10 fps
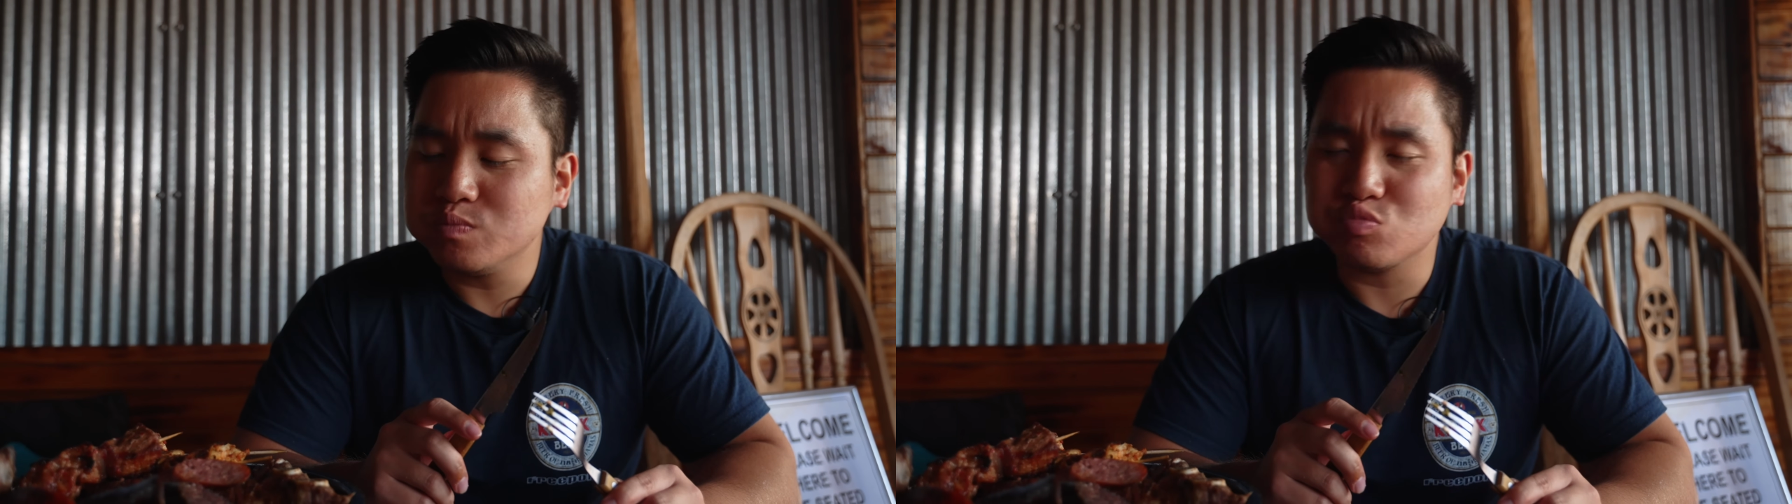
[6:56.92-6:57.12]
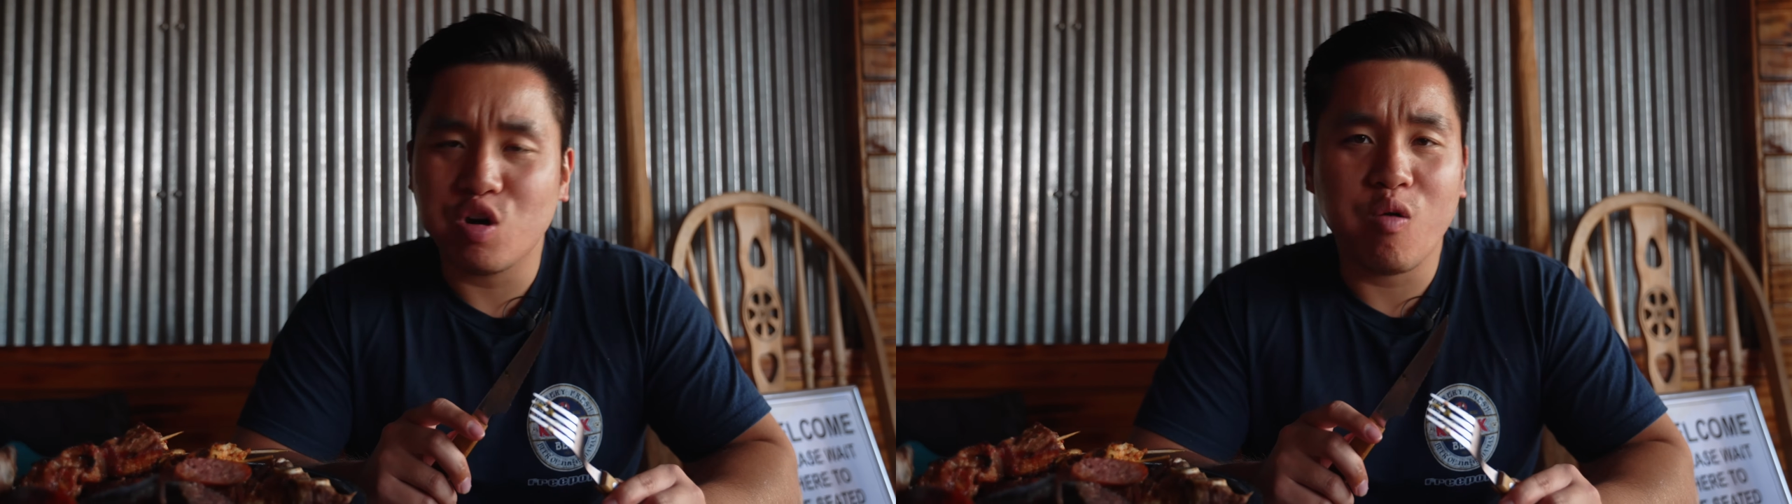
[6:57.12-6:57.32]

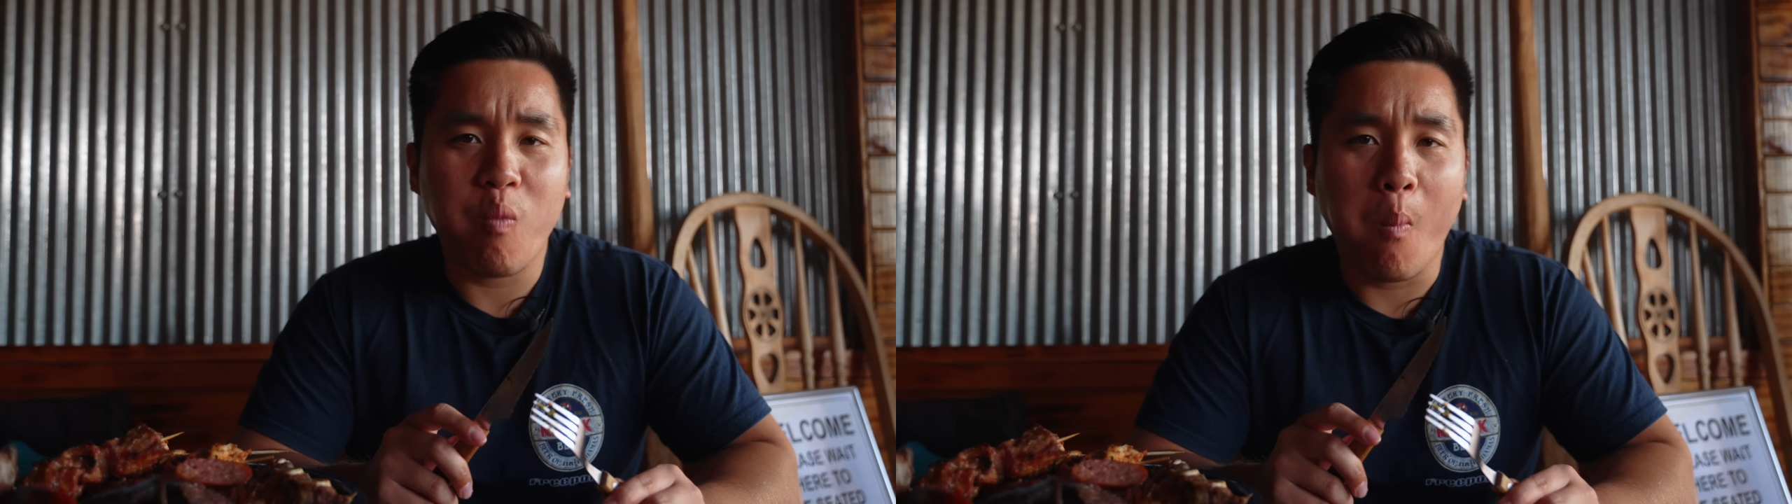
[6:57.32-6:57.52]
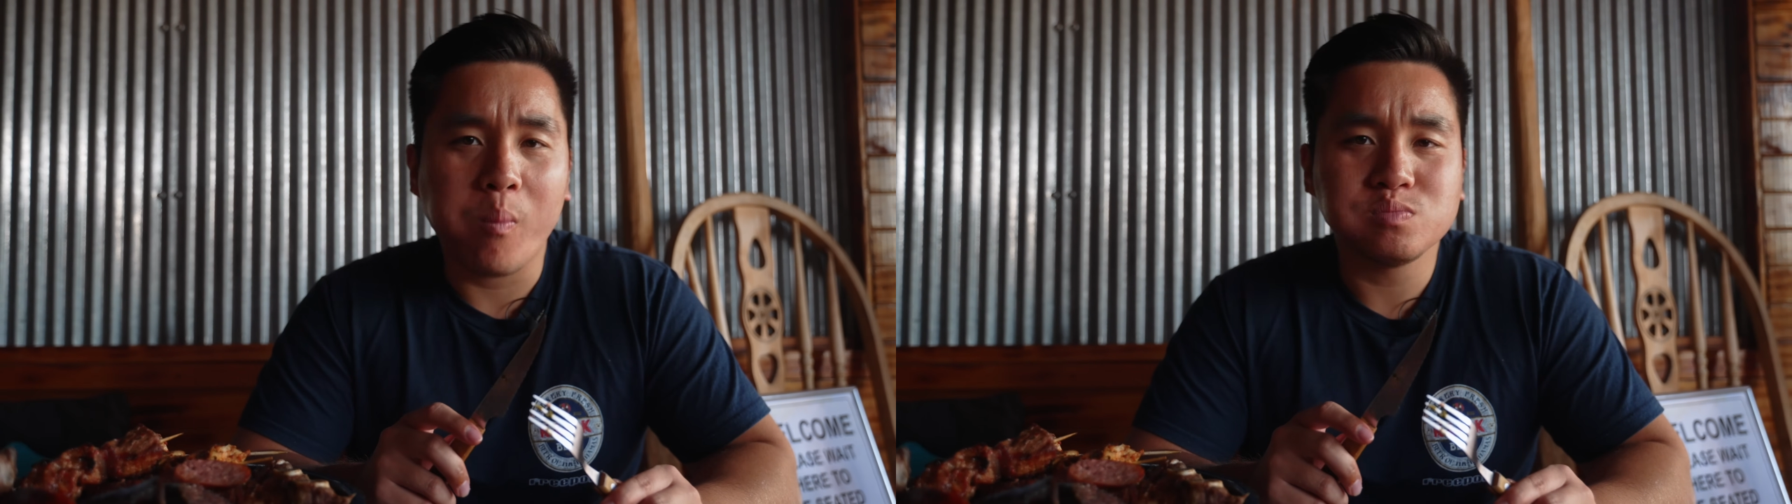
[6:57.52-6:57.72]
Oh,
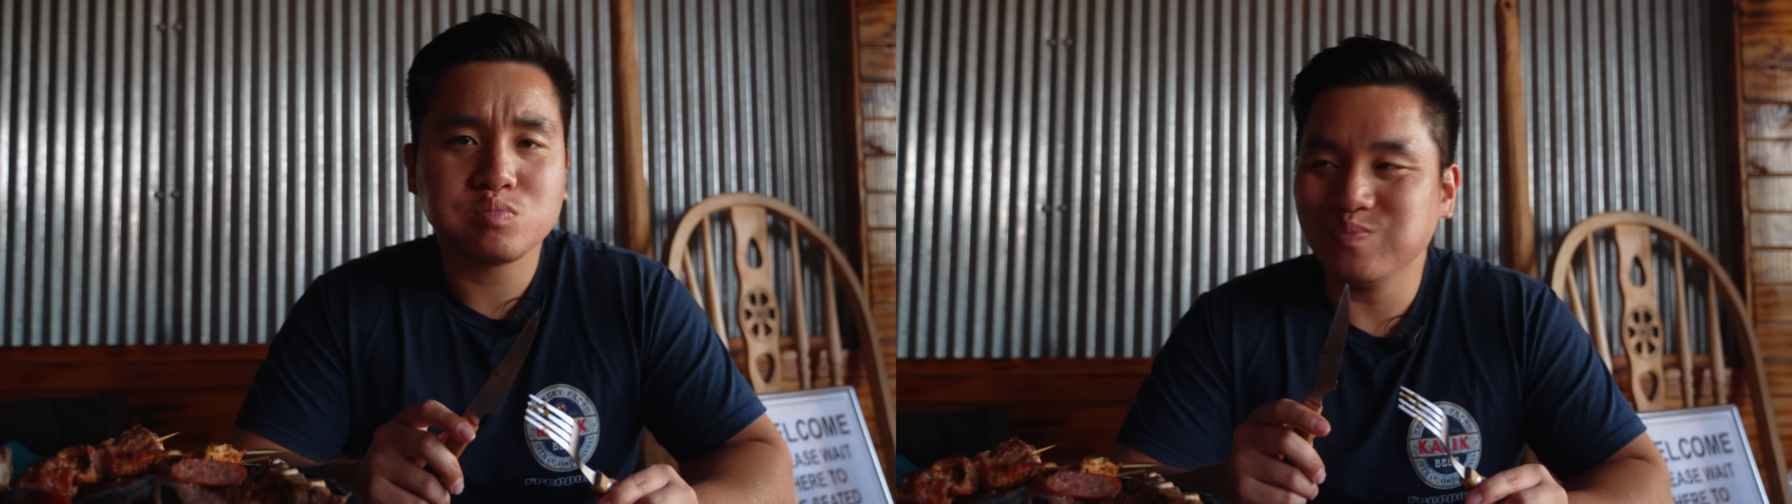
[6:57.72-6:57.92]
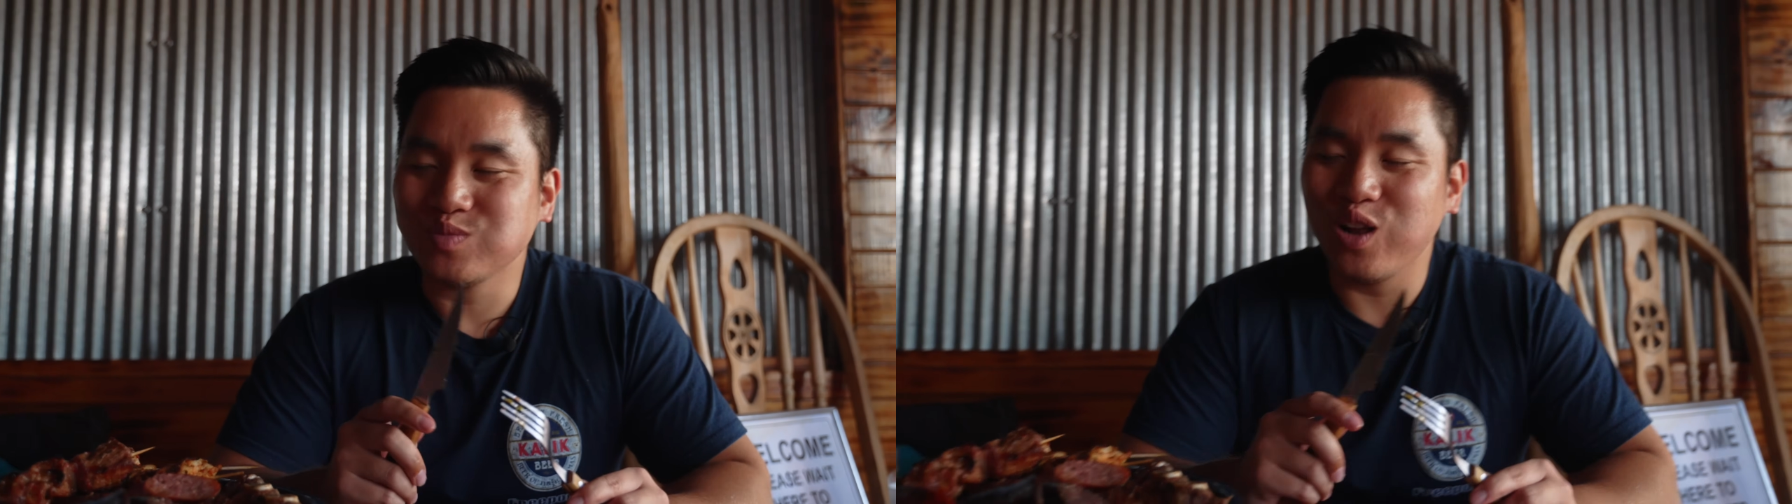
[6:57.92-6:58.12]

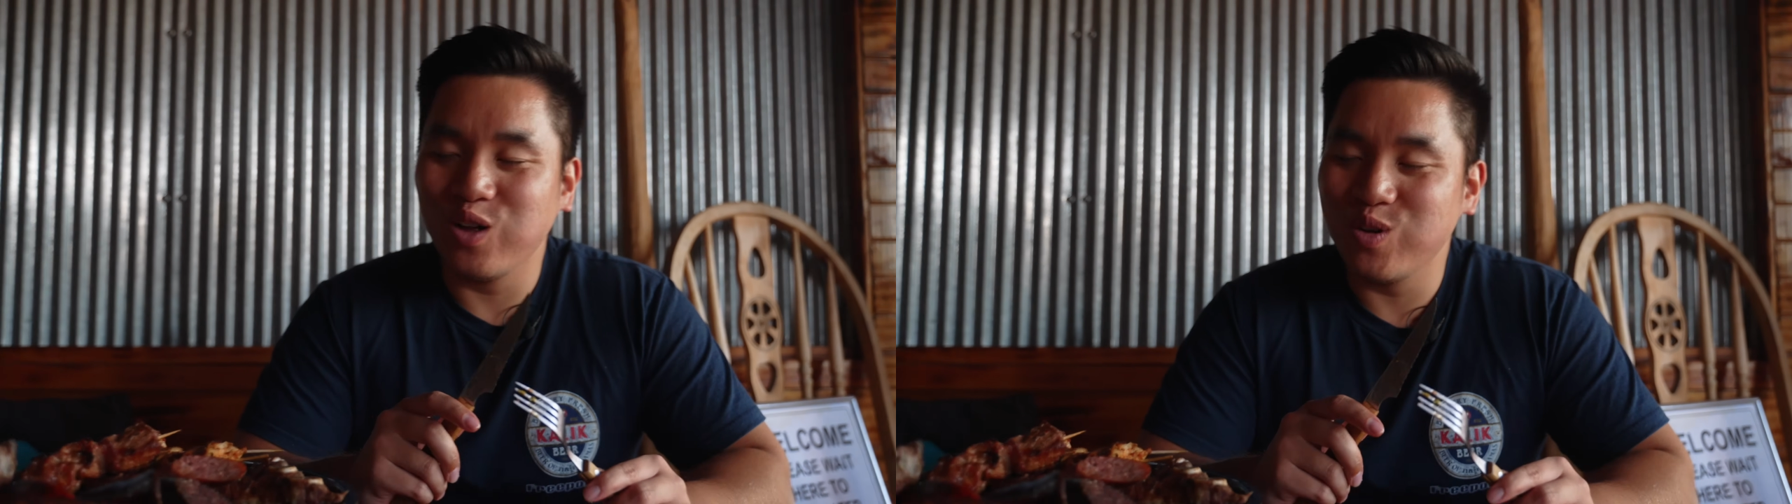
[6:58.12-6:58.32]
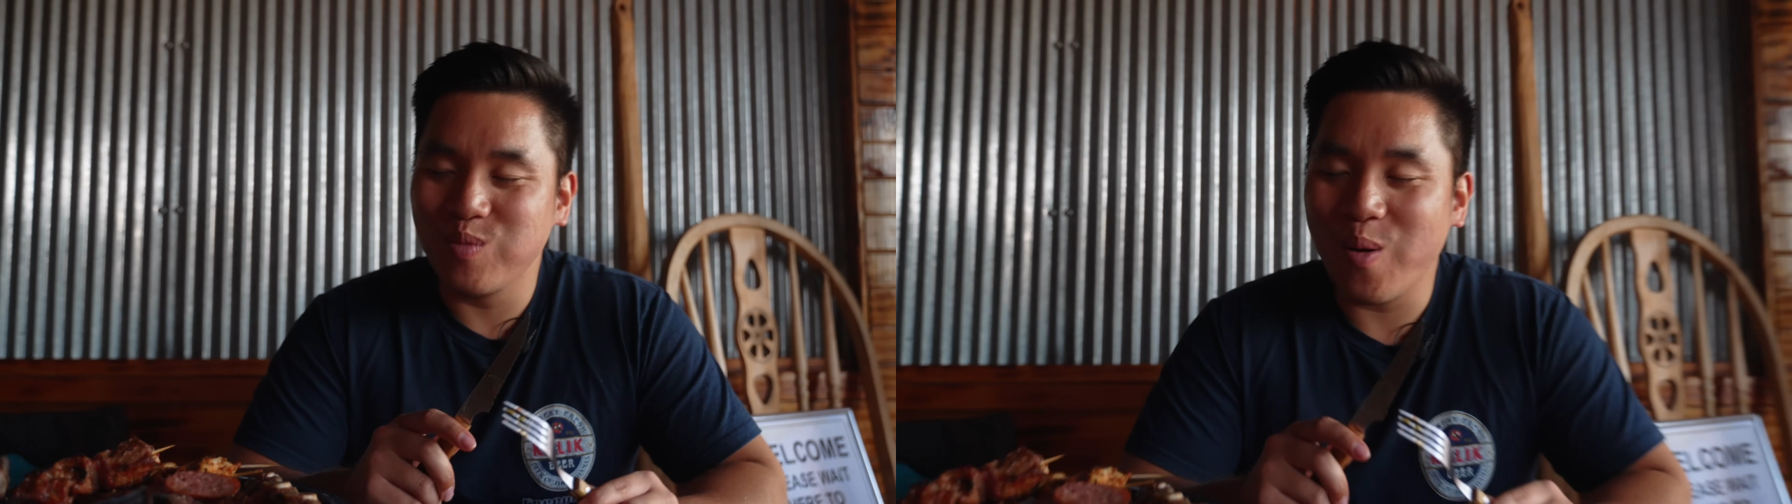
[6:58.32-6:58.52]
I love
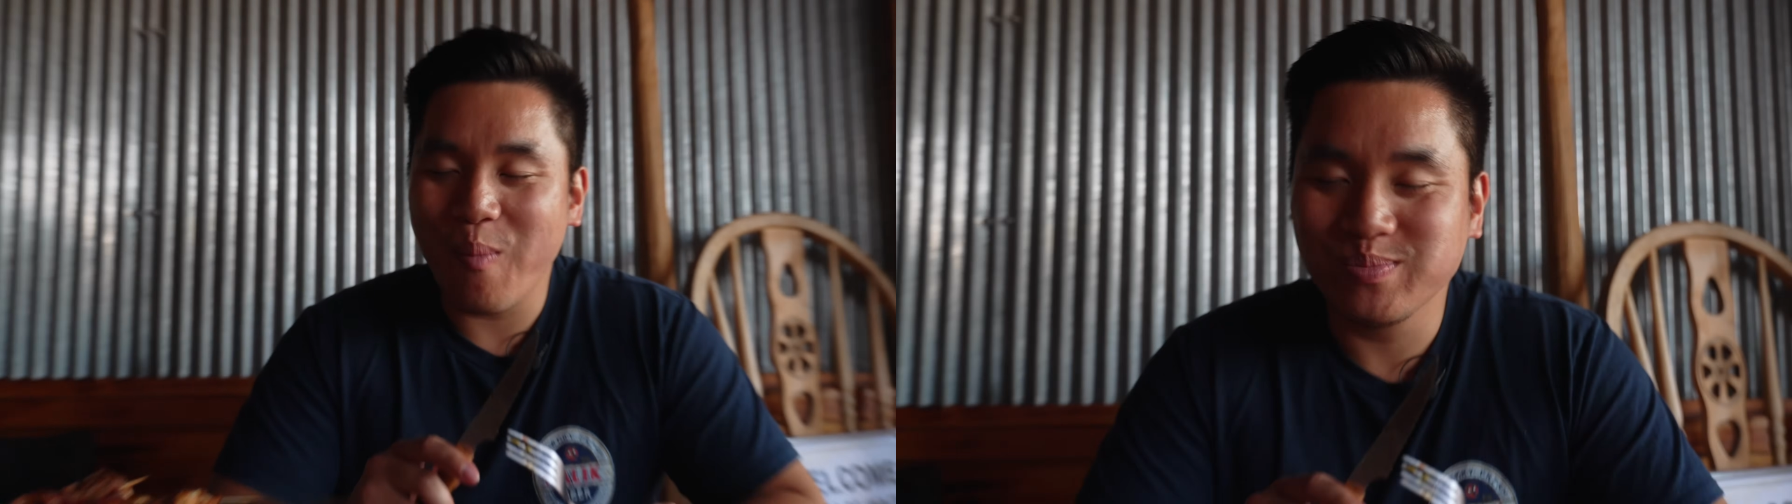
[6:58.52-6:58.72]
it, man.